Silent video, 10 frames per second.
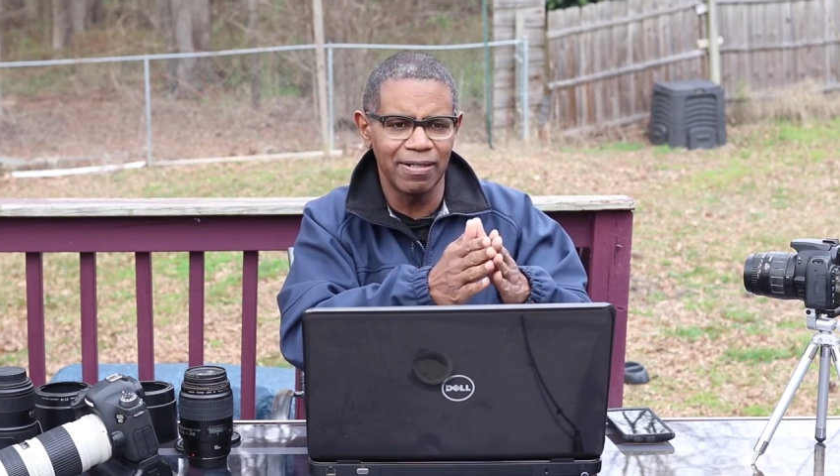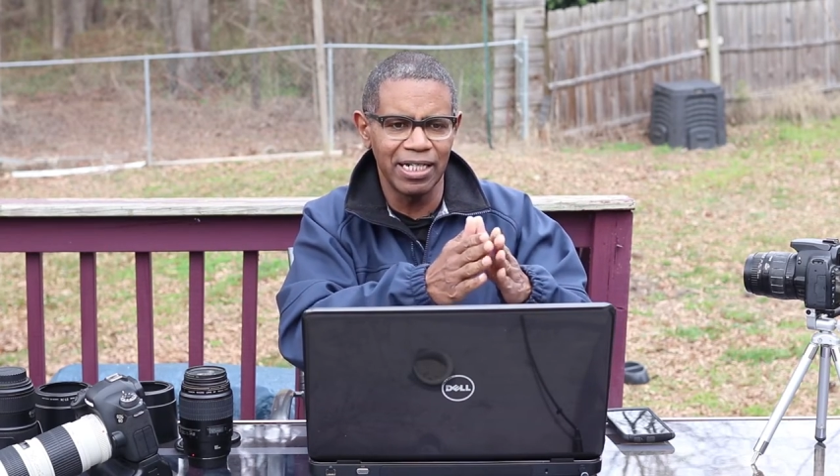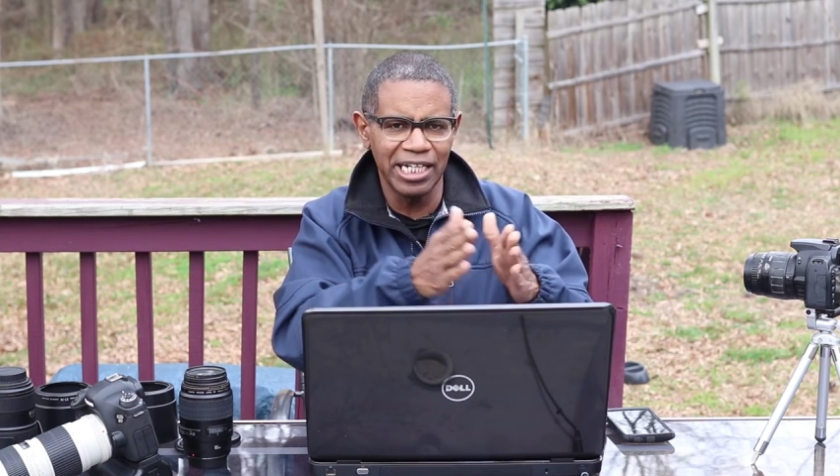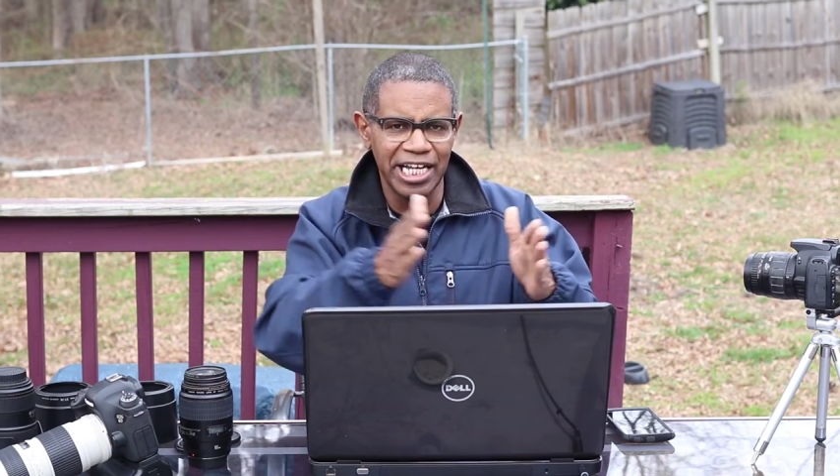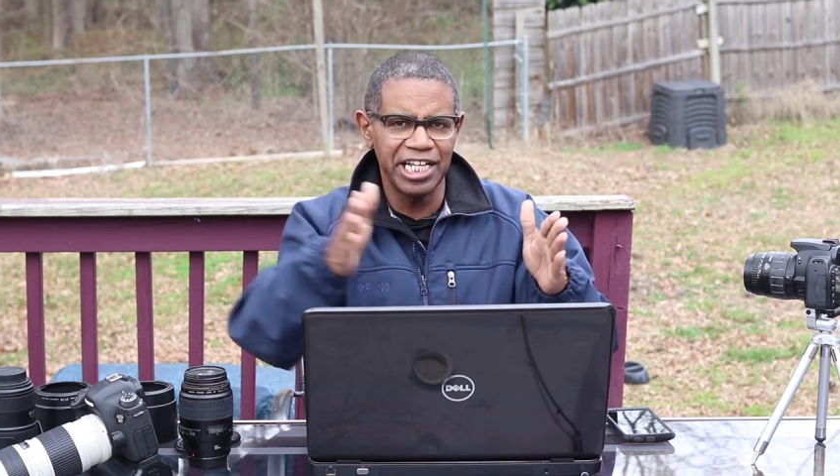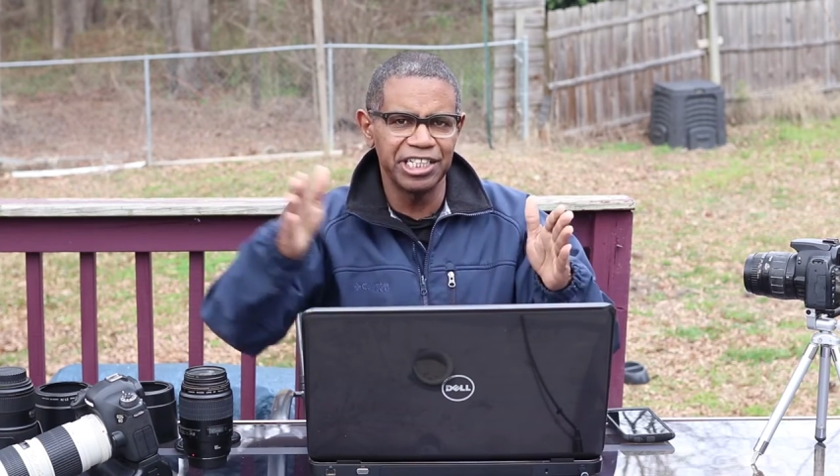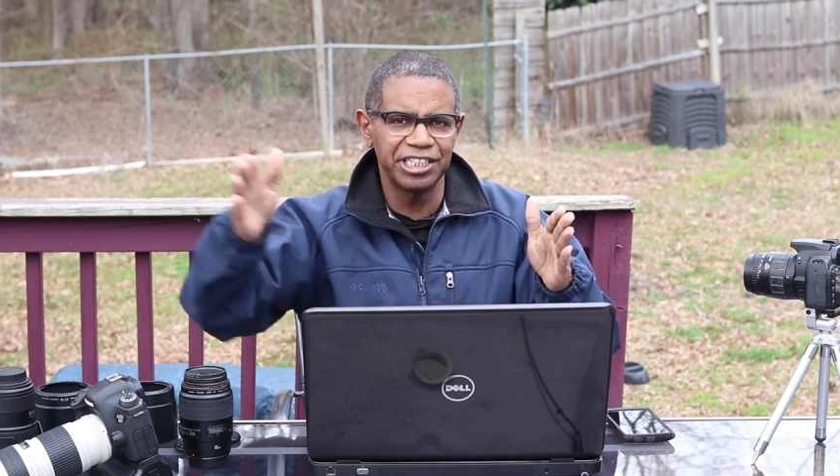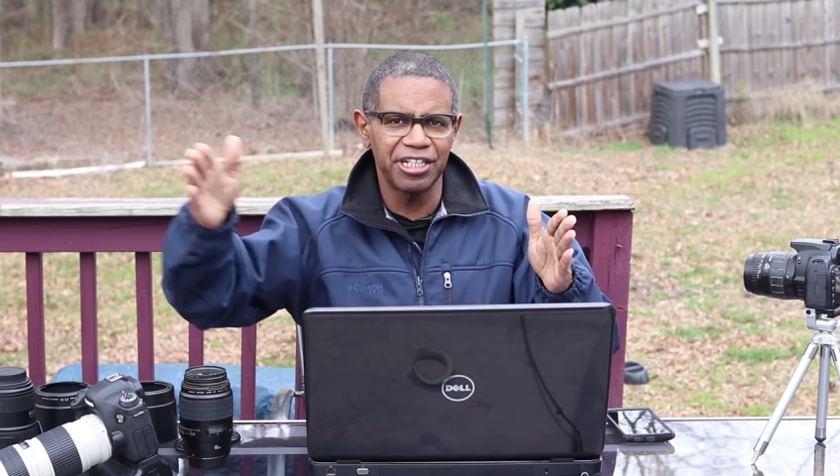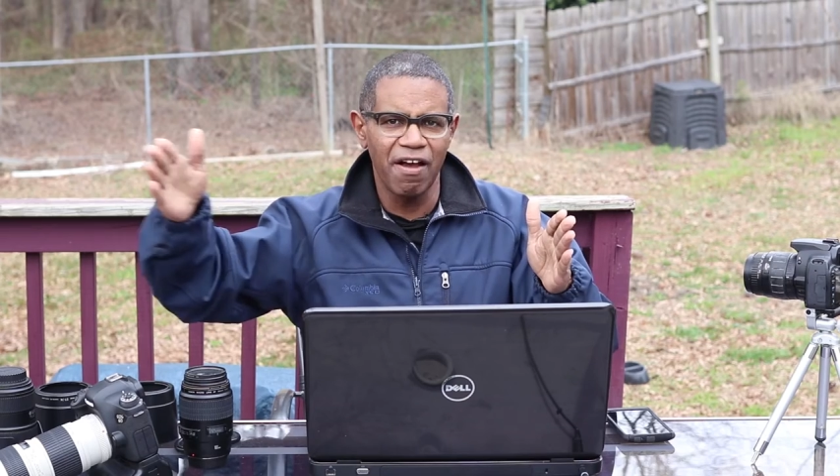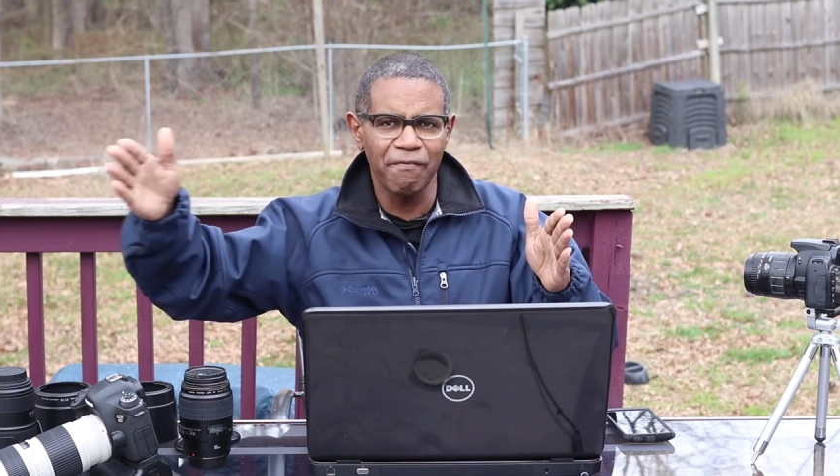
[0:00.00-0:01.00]

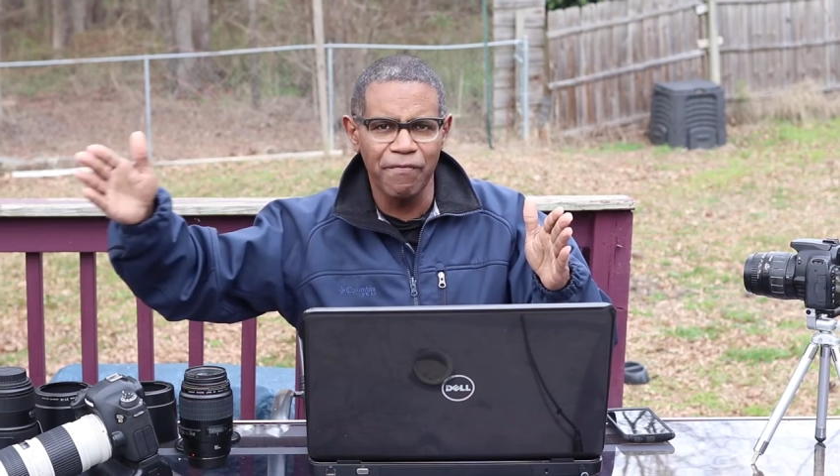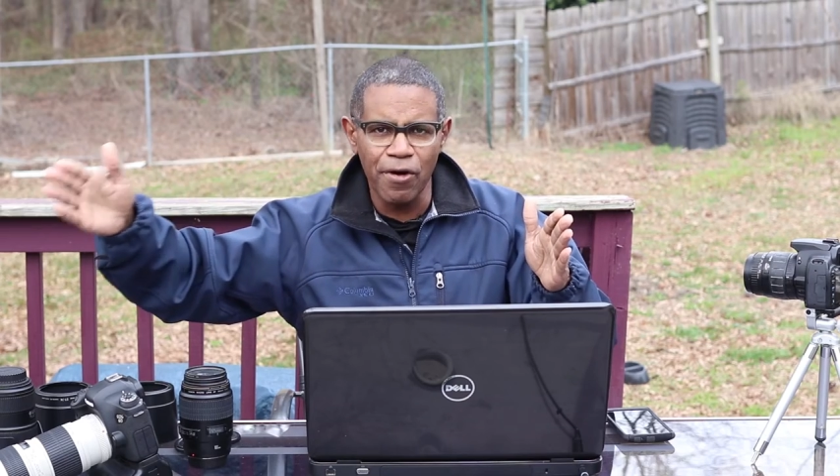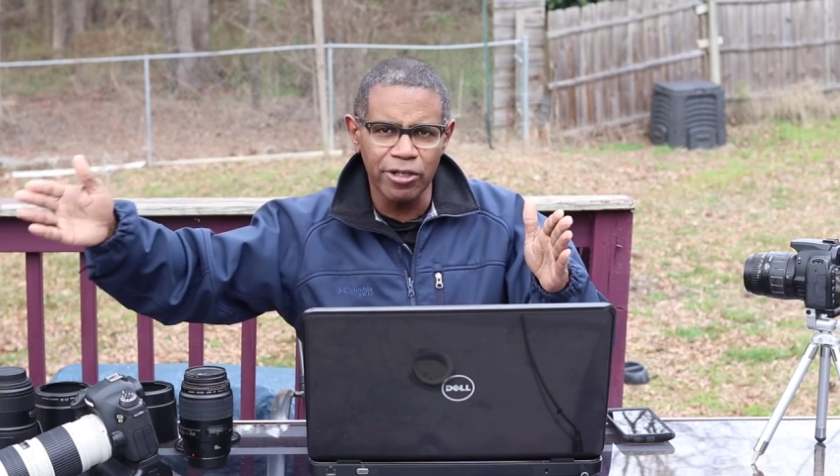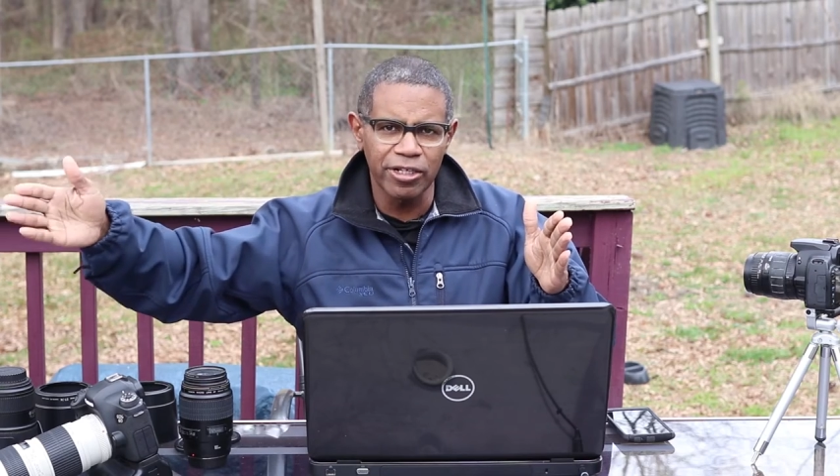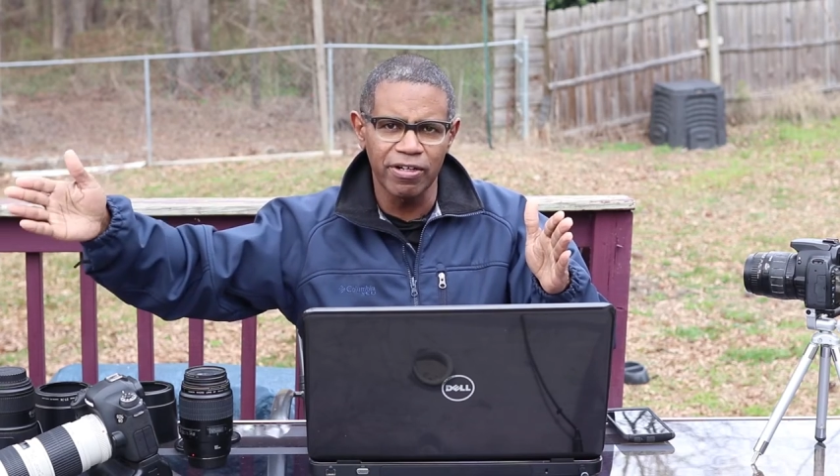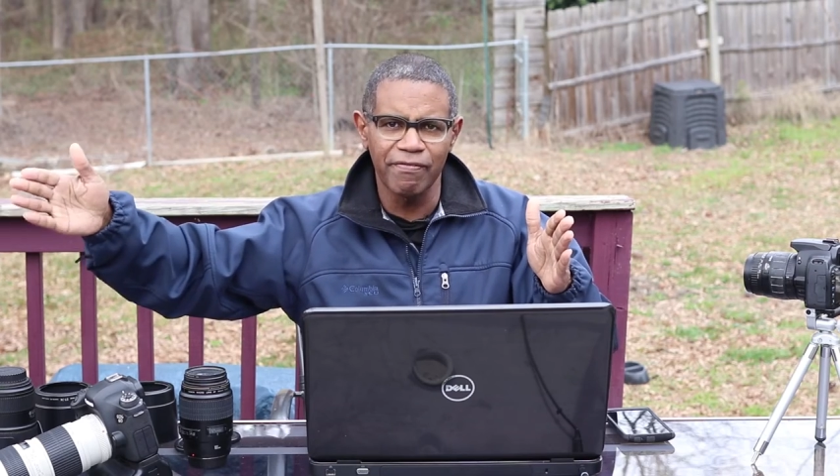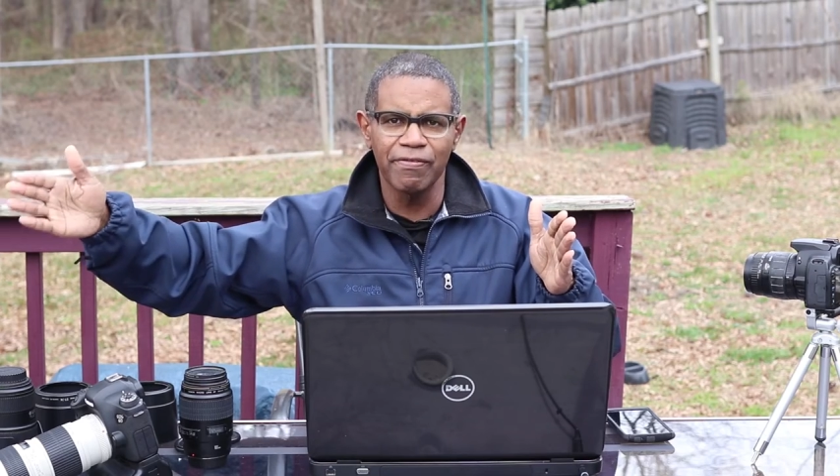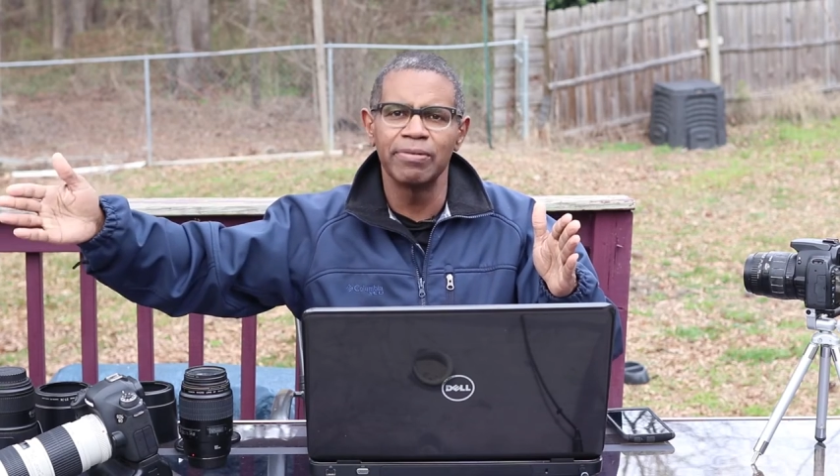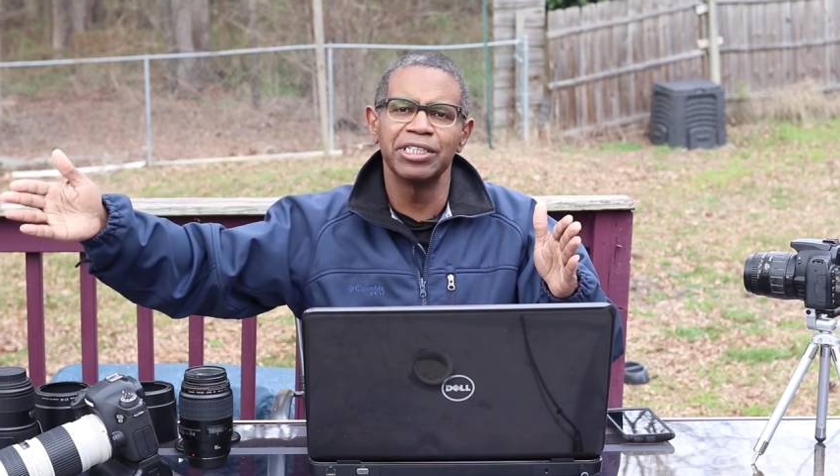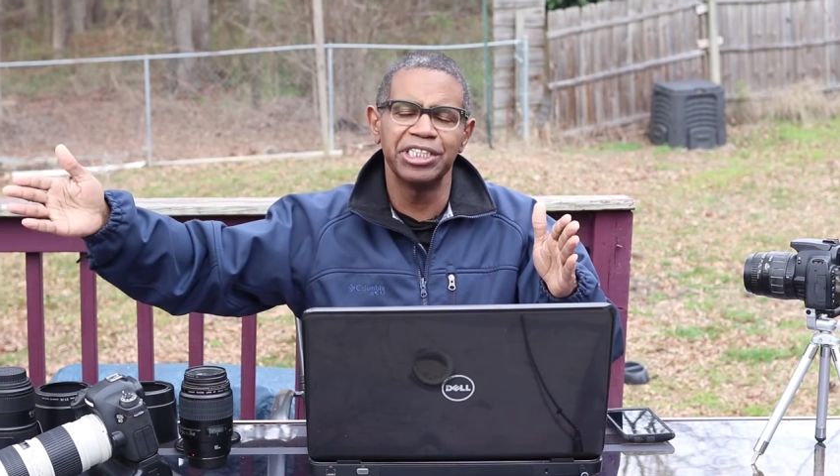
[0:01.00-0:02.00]
lens further
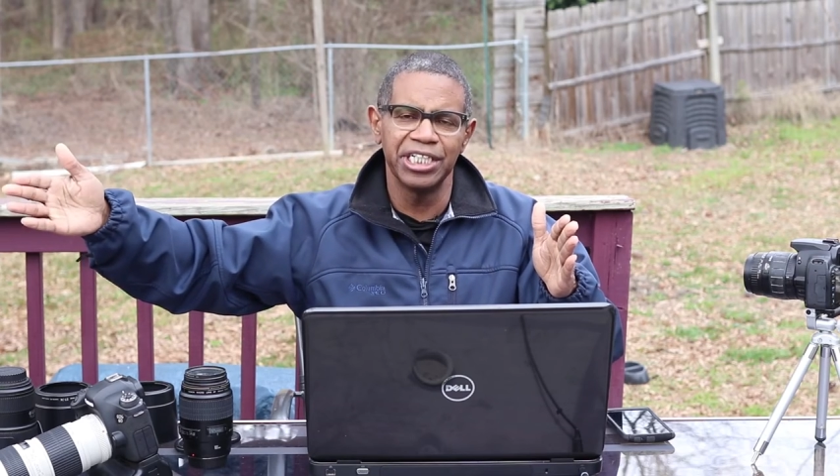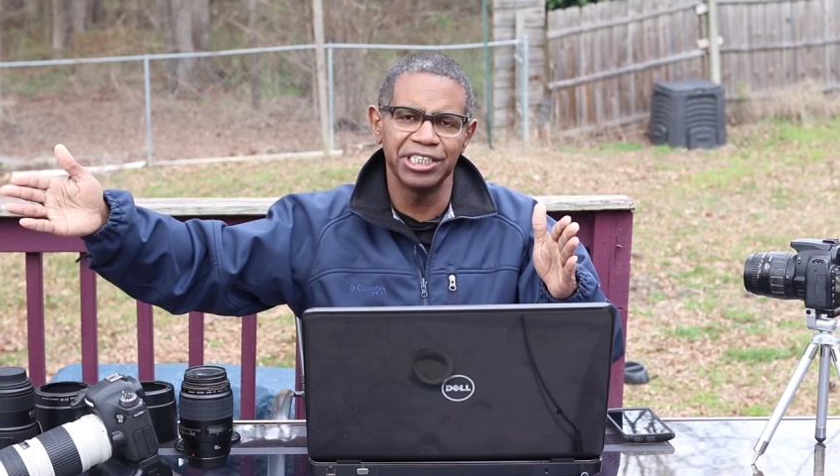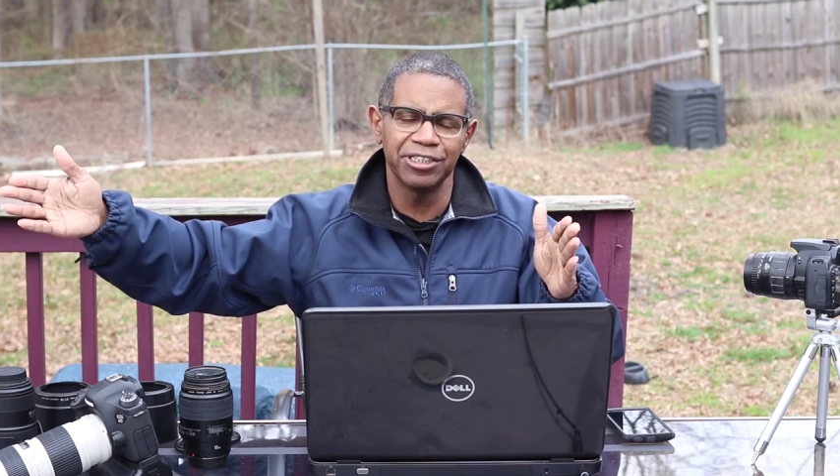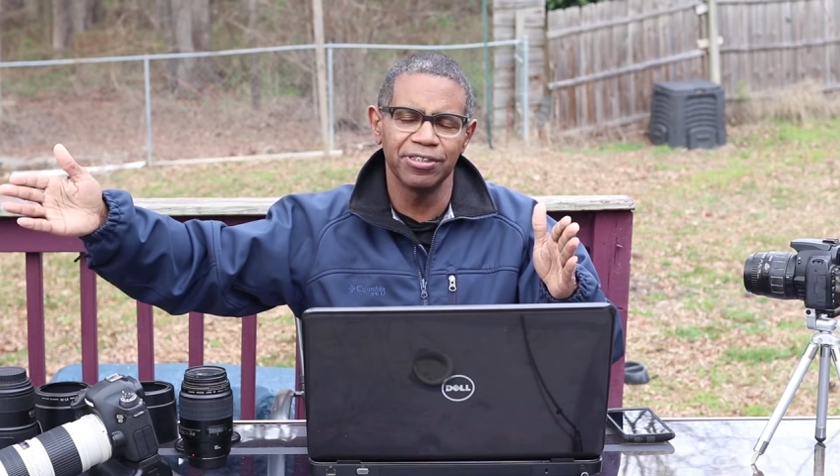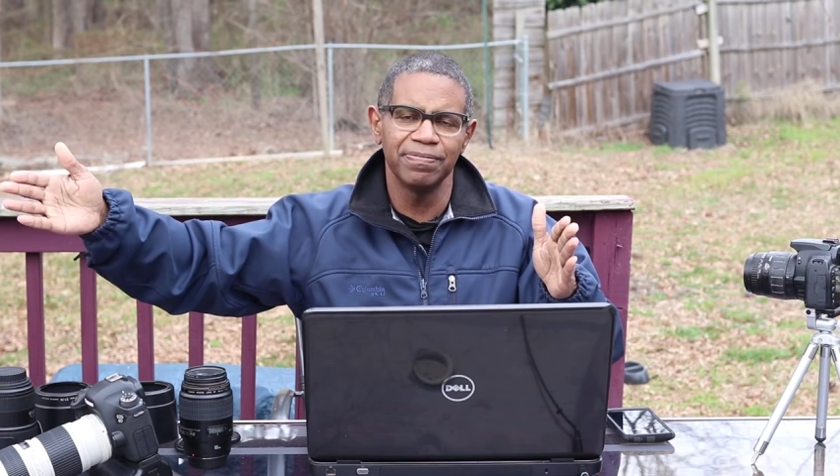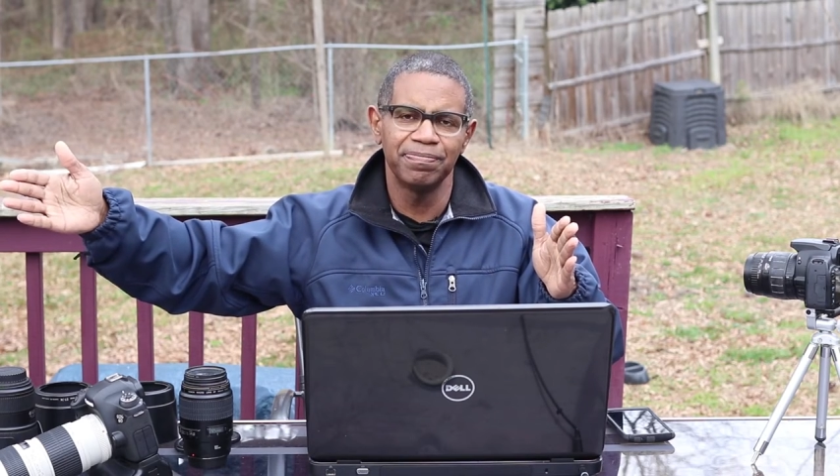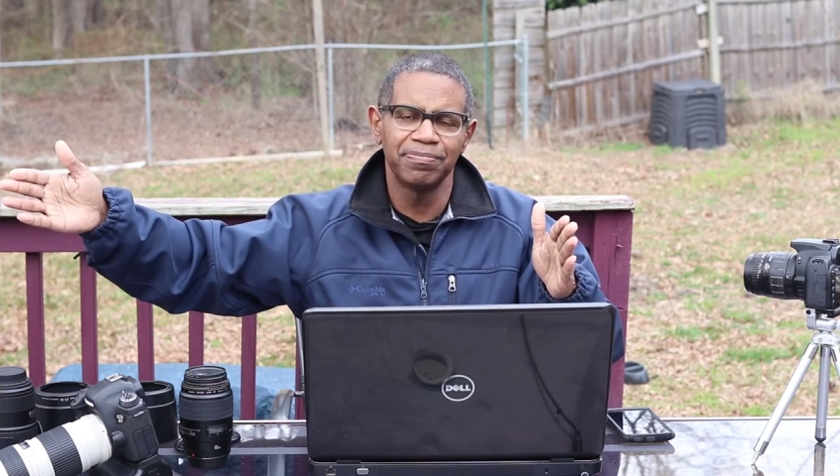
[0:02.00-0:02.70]
from the sensor,